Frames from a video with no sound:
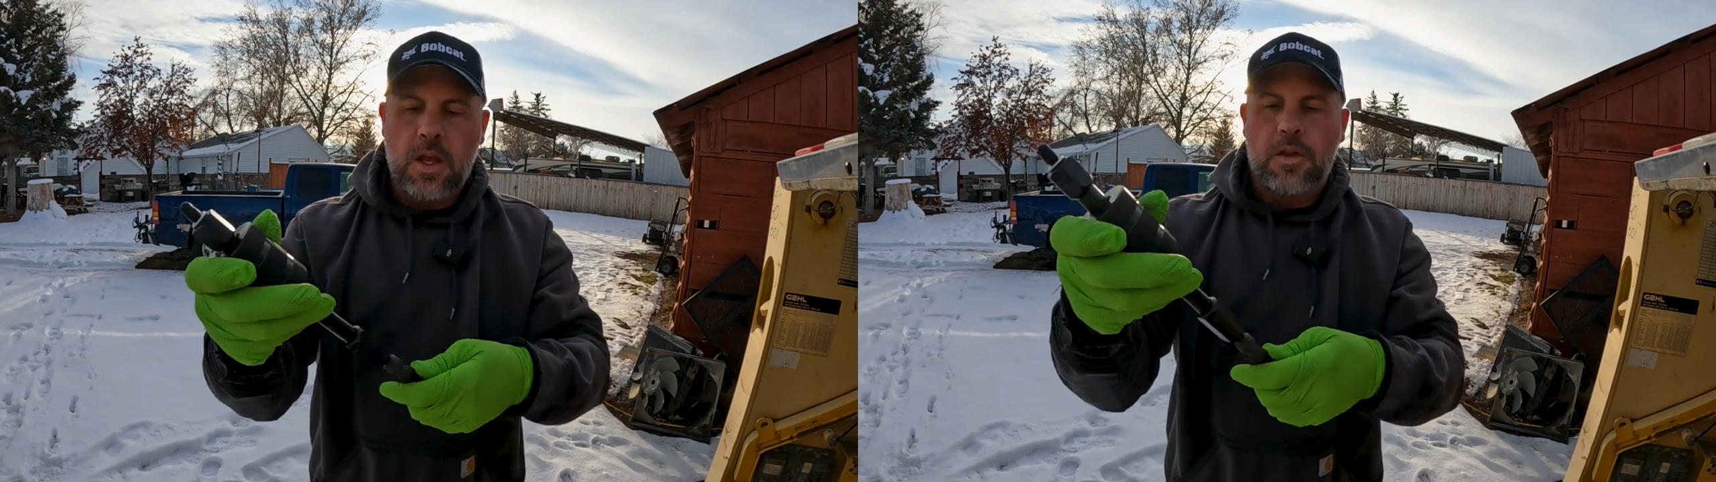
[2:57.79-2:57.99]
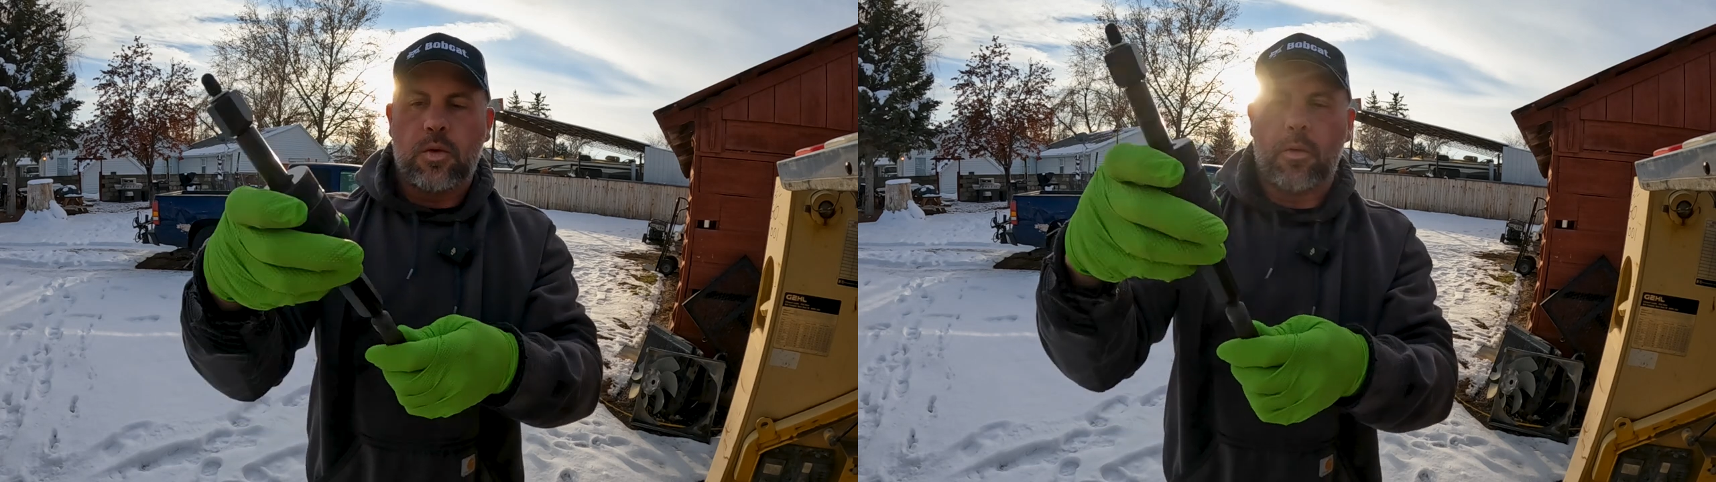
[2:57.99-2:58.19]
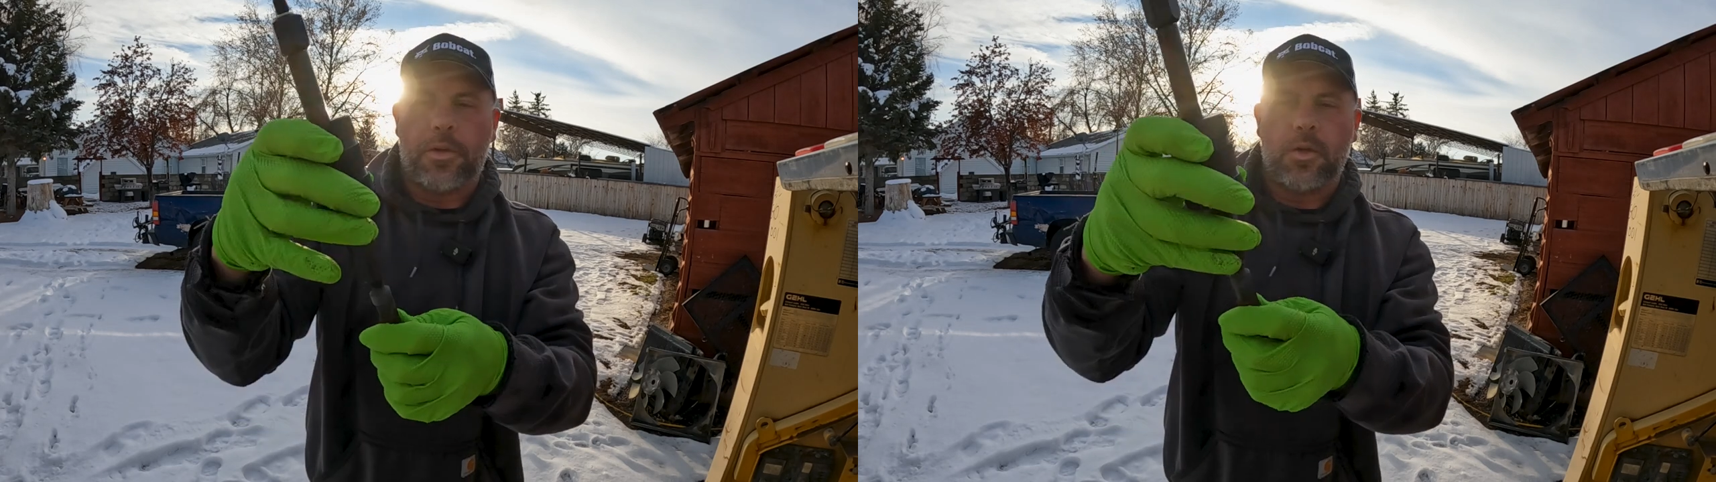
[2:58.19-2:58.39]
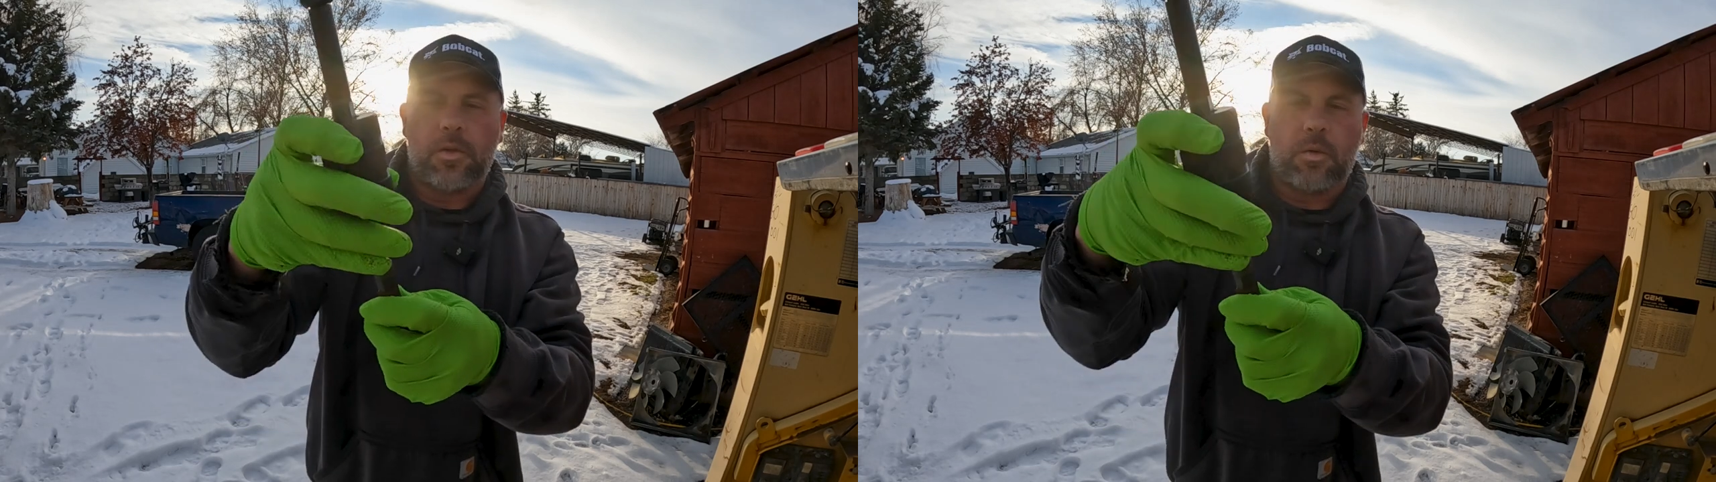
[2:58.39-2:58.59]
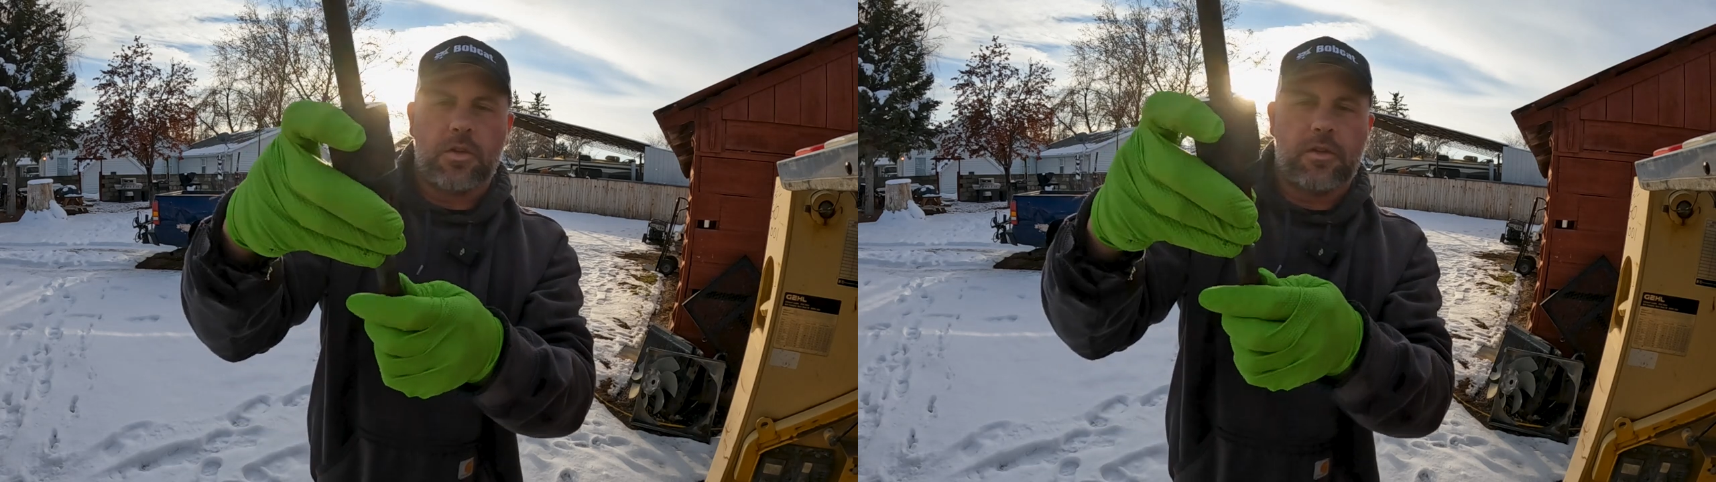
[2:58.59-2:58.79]
So what we'll do
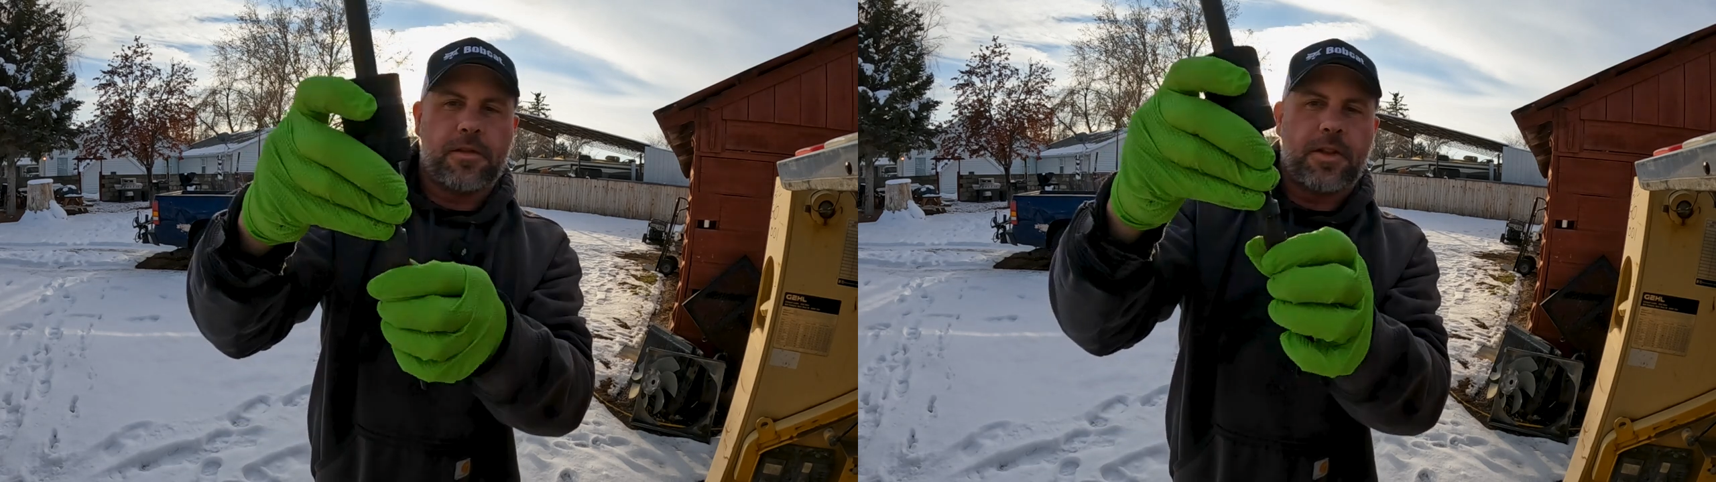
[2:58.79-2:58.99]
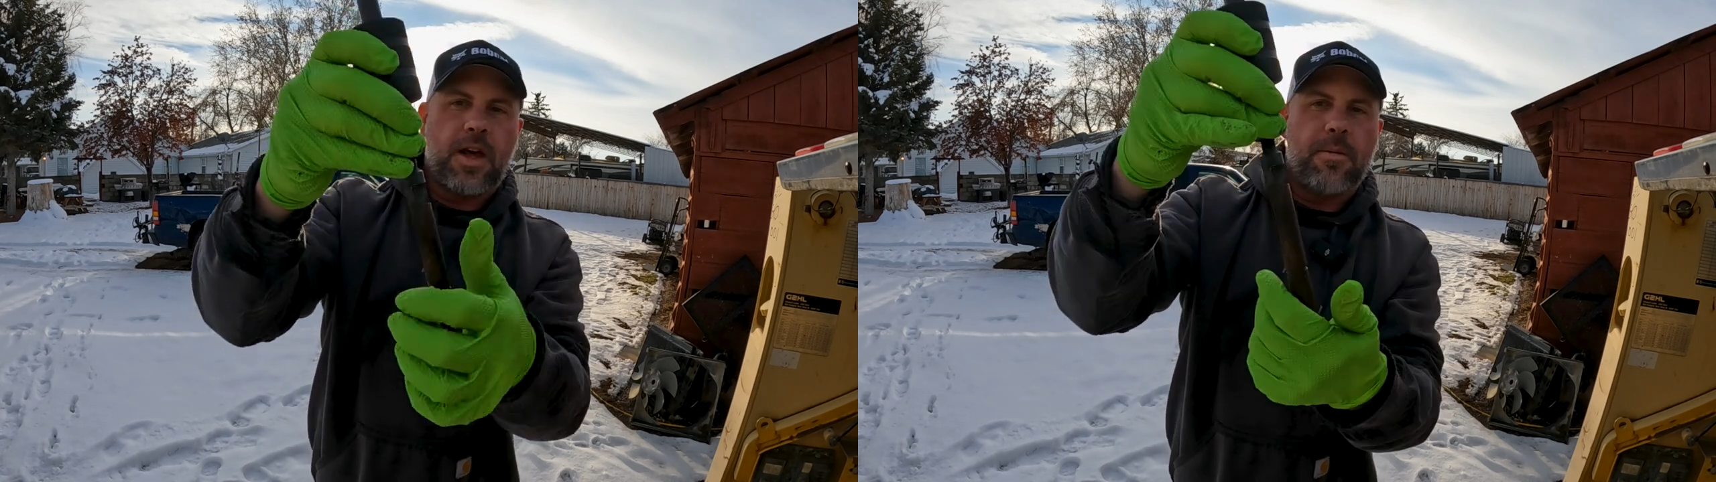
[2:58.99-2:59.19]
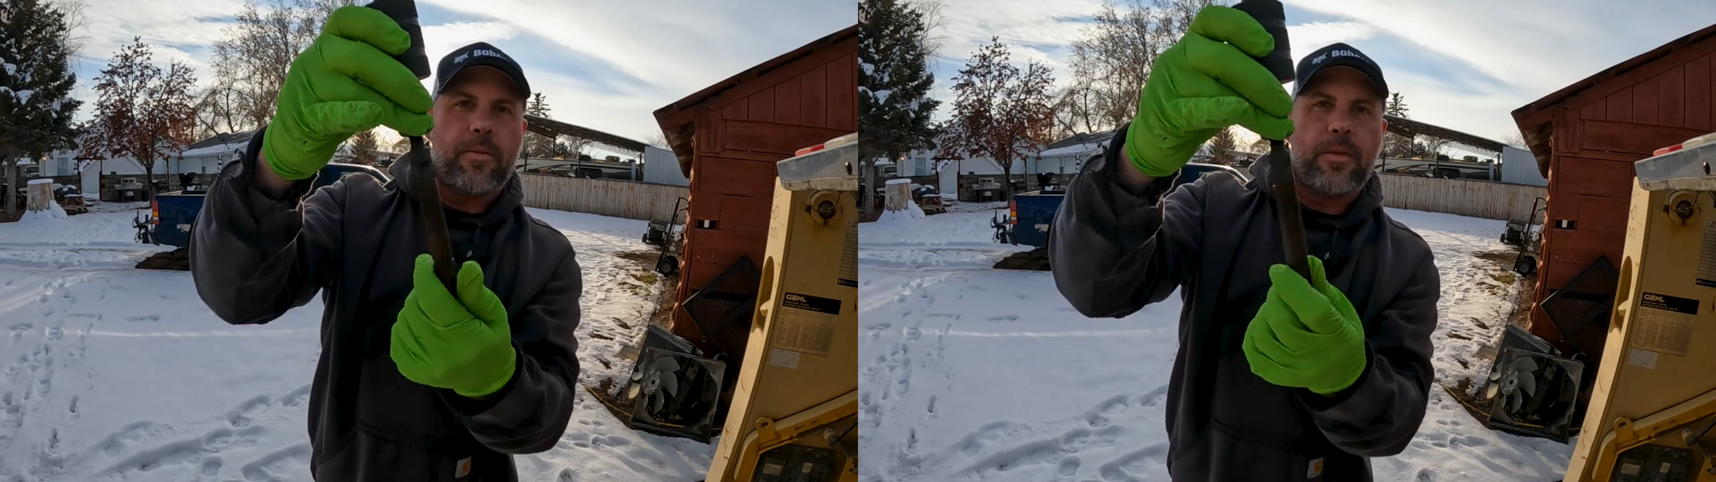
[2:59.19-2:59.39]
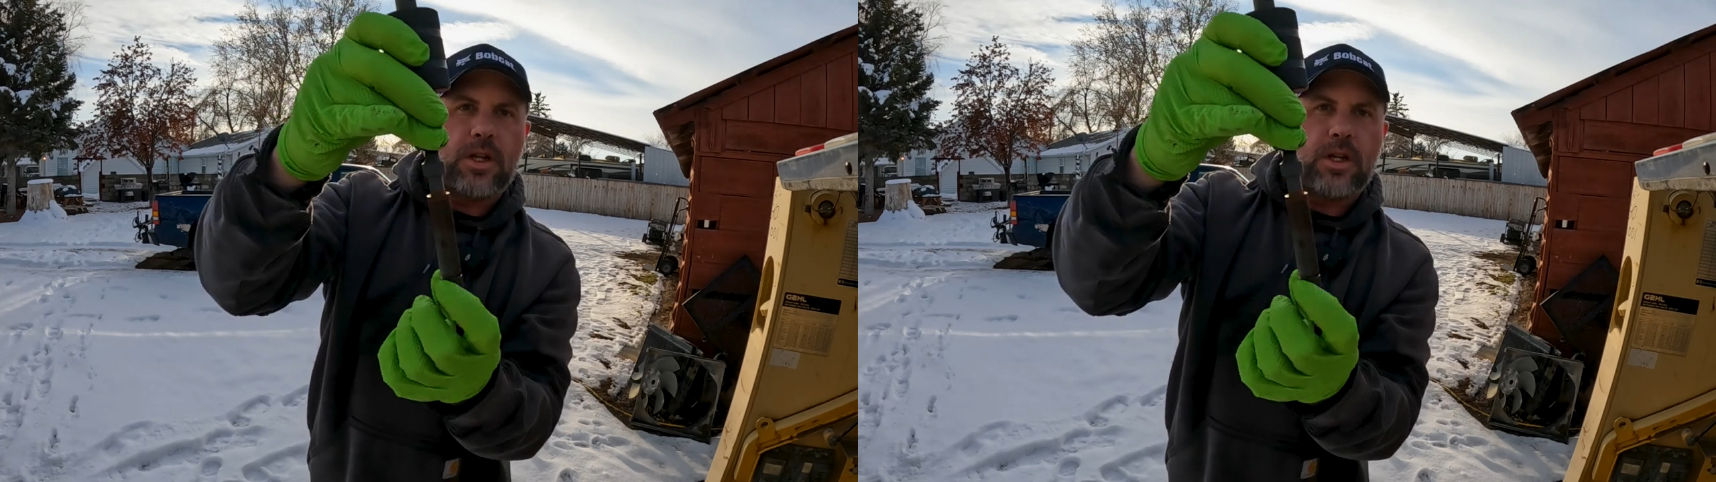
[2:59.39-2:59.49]
is we'll just slot,